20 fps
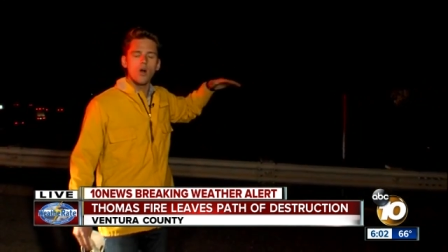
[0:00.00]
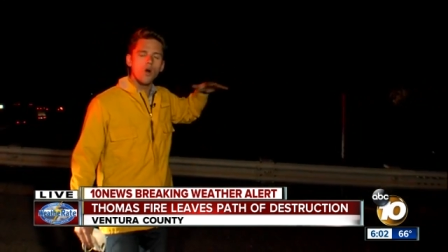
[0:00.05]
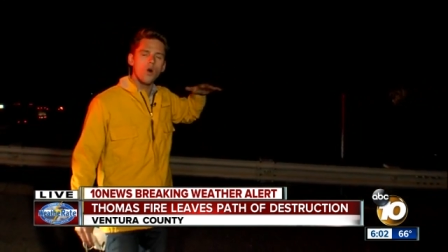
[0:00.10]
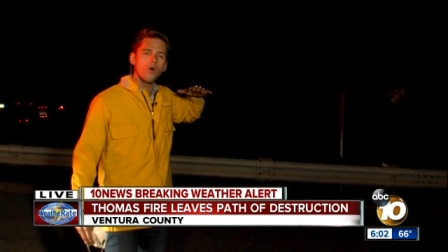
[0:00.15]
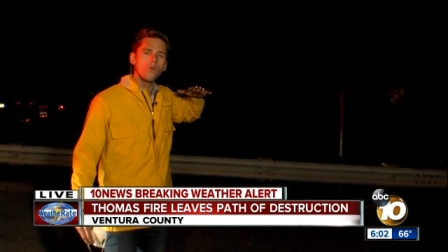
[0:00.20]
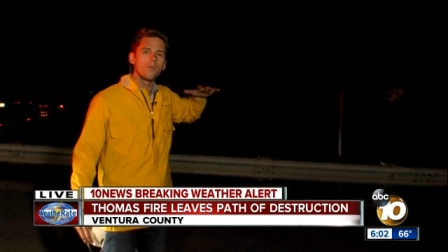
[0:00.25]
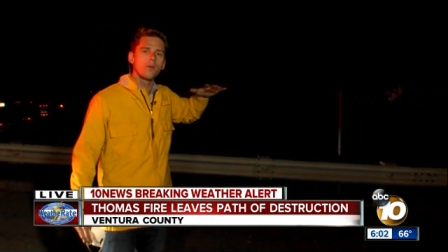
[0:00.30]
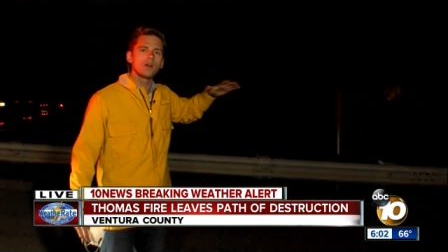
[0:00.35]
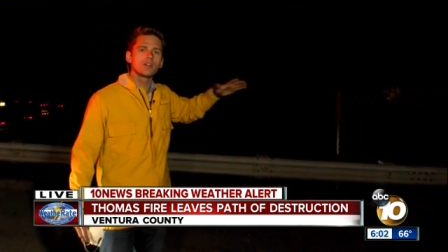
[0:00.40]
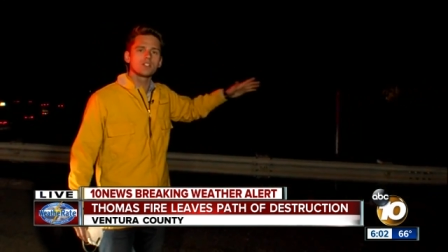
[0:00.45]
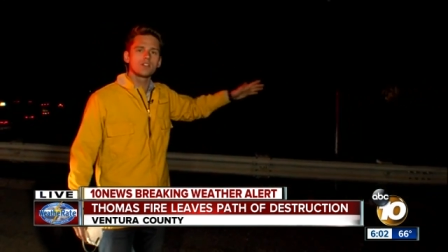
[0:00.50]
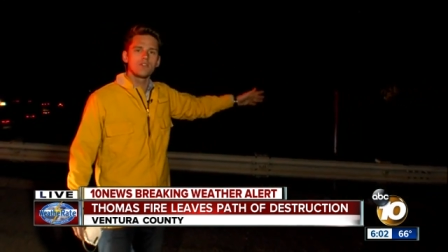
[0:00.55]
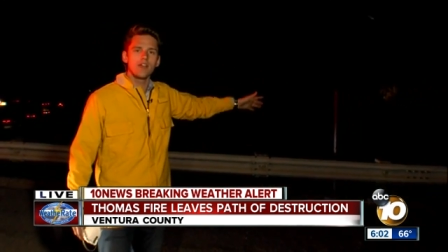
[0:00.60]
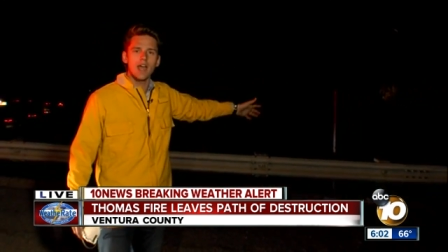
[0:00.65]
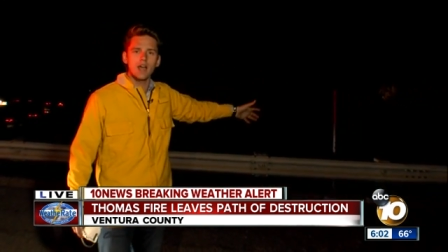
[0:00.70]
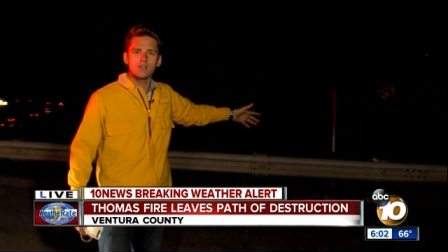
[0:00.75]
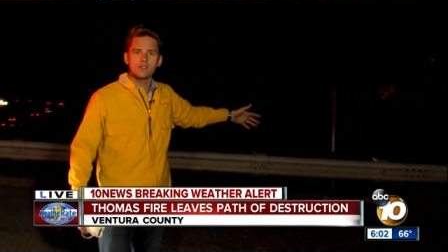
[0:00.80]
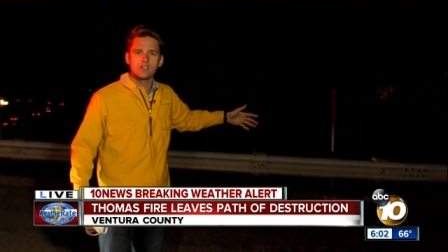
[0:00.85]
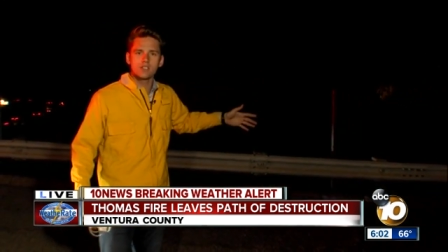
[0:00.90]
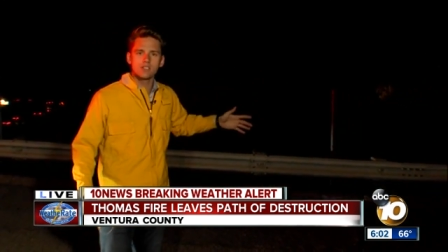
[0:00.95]
a whole bunch of
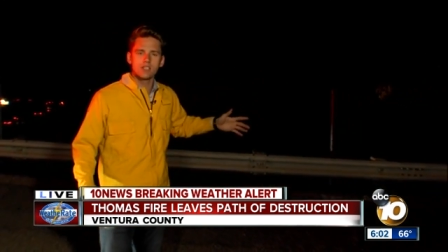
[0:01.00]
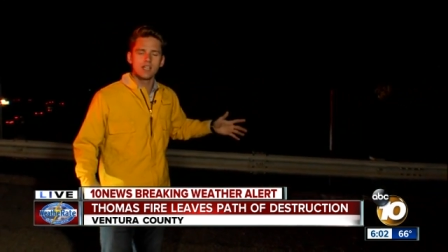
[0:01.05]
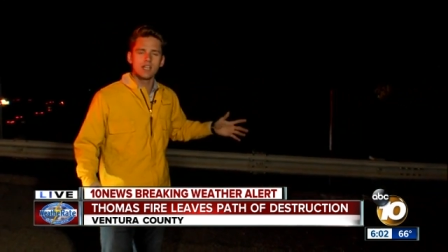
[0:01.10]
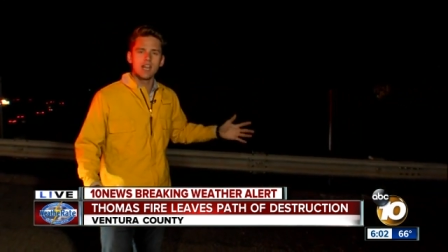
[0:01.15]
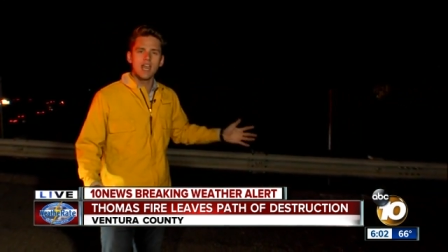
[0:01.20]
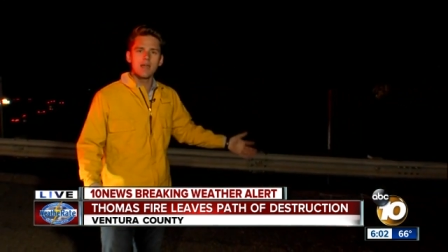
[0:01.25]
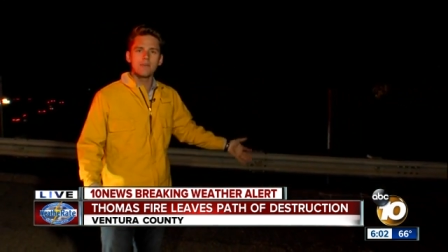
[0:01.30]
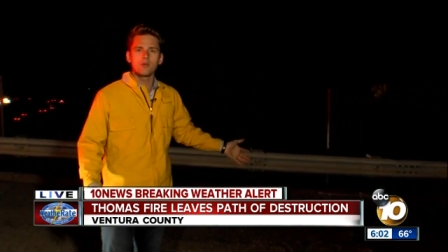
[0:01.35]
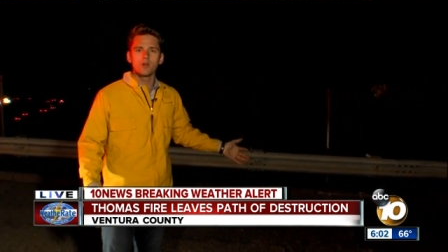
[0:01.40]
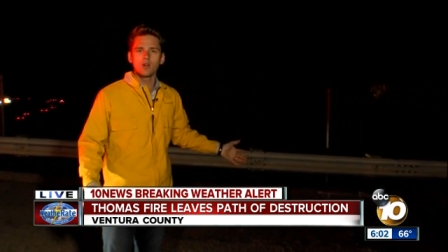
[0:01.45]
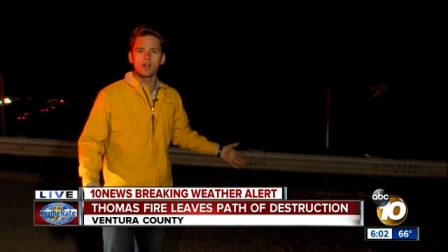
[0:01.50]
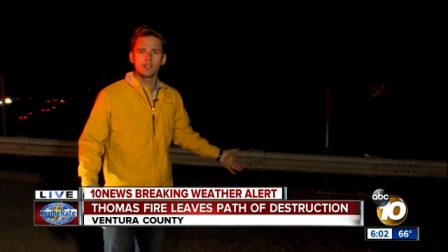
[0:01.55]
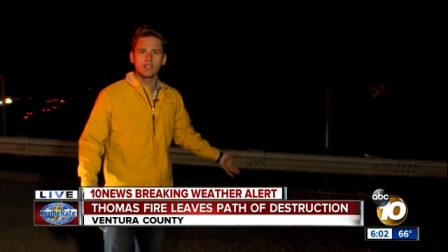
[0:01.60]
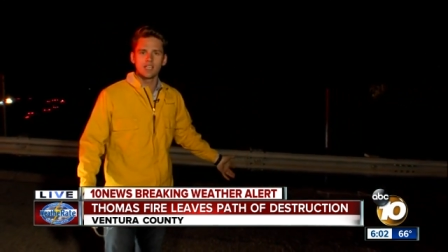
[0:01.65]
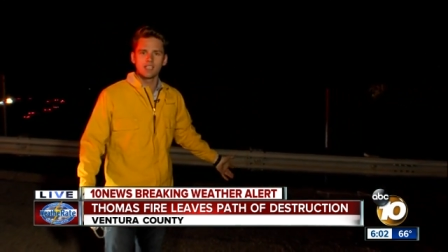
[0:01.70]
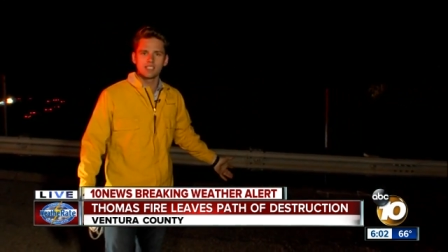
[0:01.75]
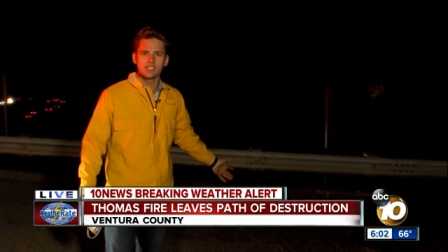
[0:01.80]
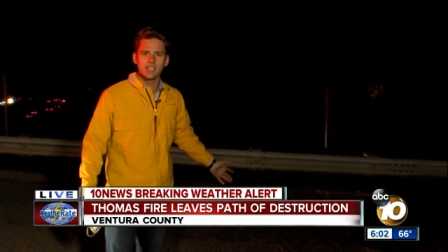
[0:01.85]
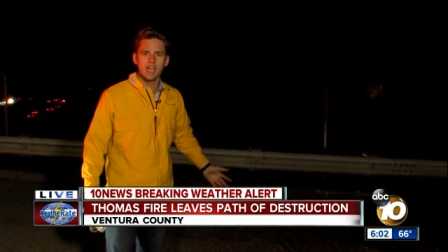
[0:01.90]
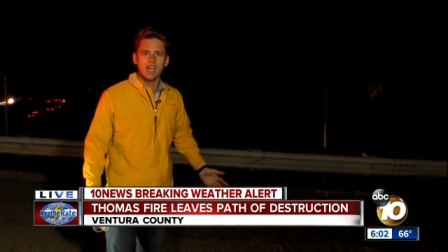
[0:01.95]
houses, a neighborhood,
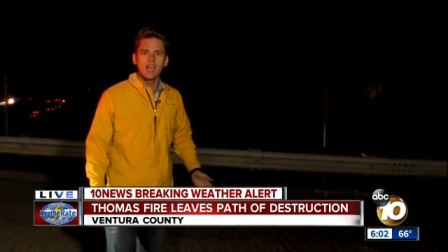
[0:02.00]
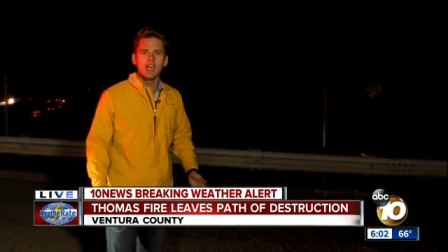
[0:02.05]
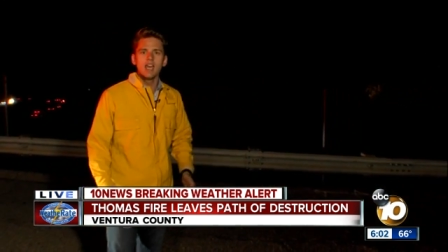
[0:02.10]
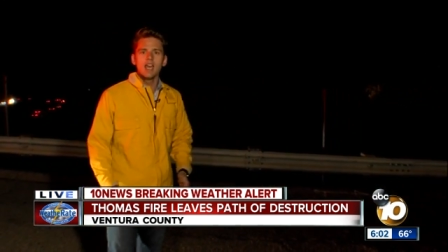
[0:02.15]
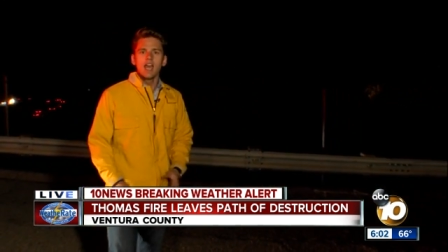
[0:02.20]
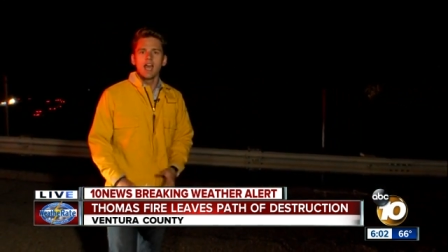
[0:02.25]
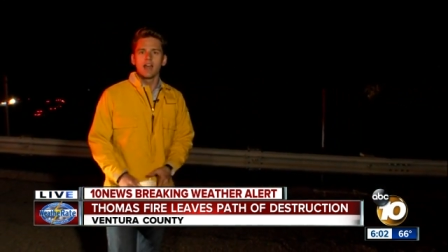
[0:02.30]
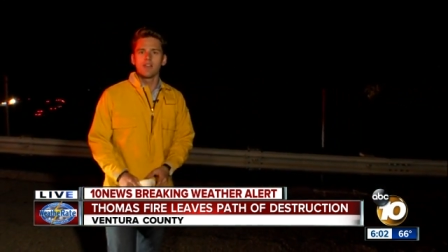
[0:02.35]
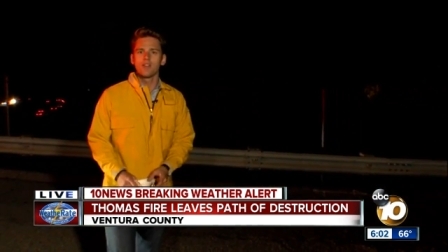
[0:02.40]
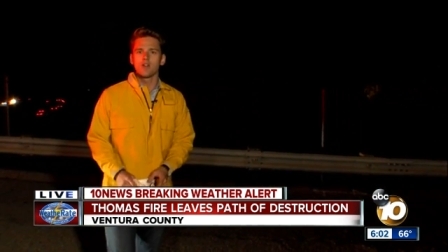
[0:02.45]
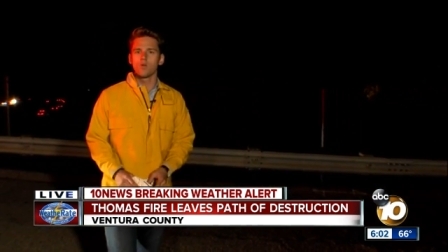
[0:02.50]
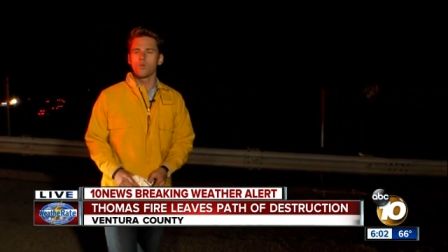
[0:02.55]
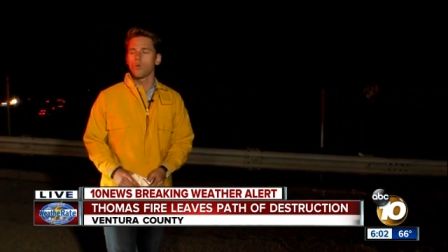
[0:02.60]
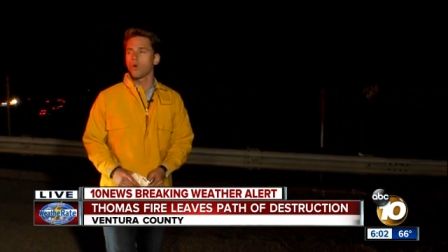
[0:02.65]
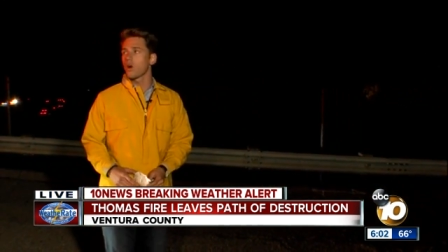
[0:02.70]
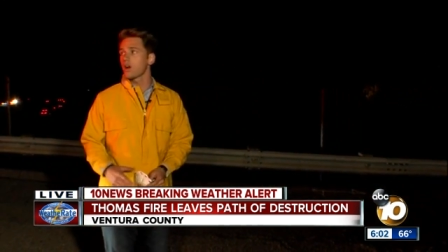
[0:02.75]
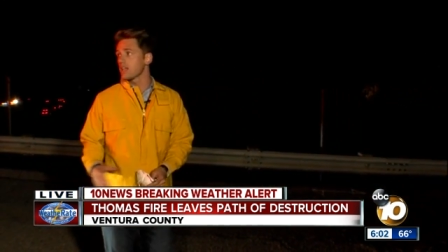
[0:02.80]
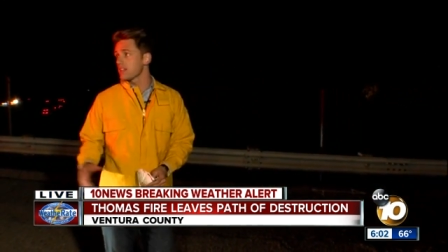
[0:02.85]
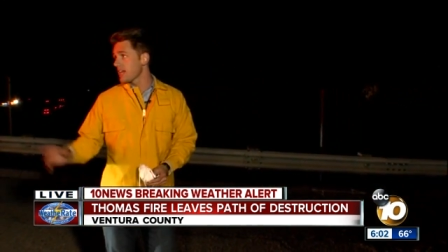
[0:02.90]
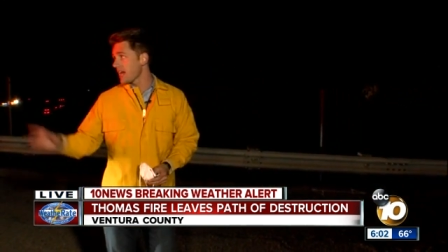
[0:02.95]
they say. And they're
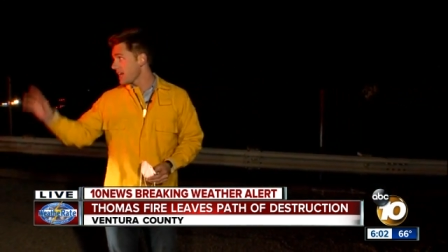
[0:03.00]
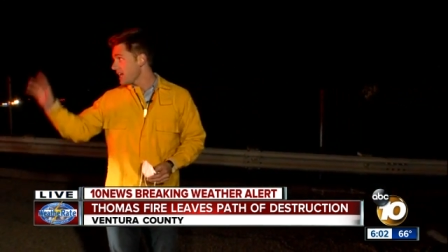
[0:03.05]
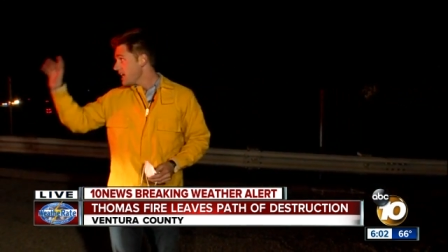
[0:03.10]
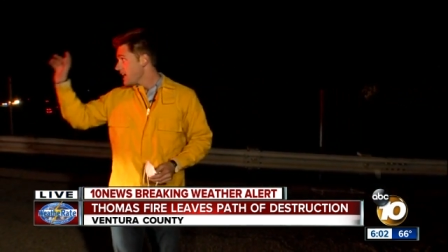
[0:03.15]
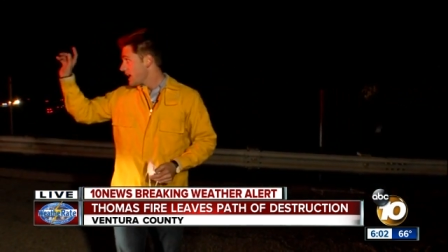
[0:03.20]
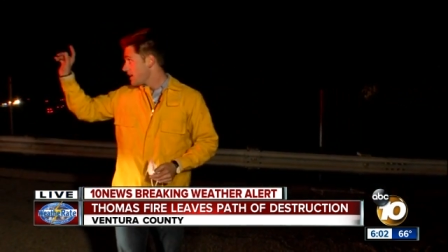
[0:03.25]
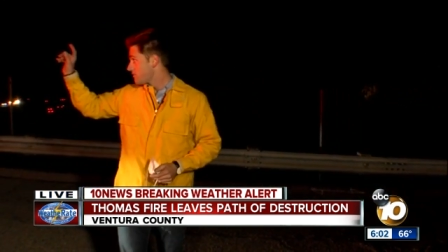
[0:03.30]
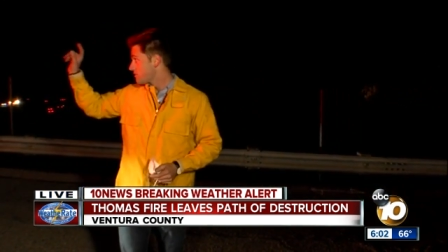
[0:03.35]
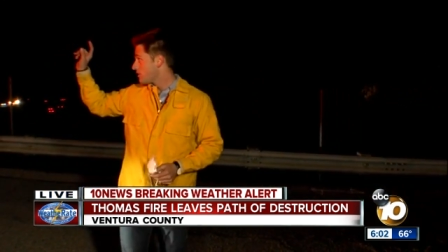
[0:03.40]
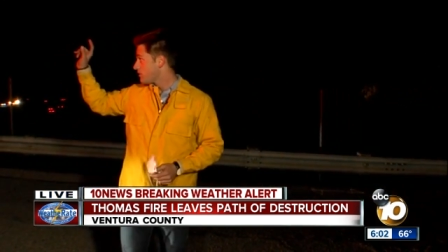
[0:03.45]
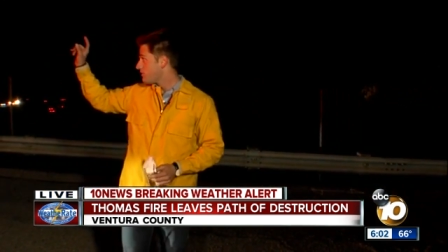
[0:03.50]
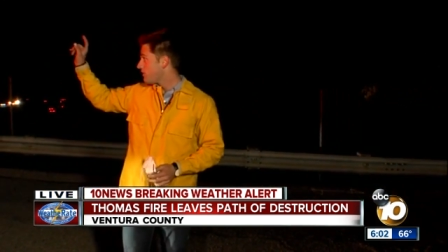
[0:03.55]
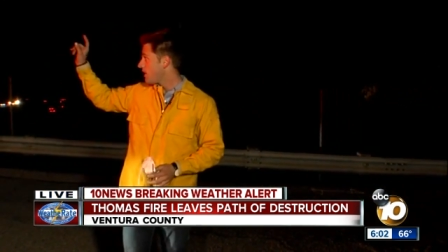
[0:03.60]
worried that if the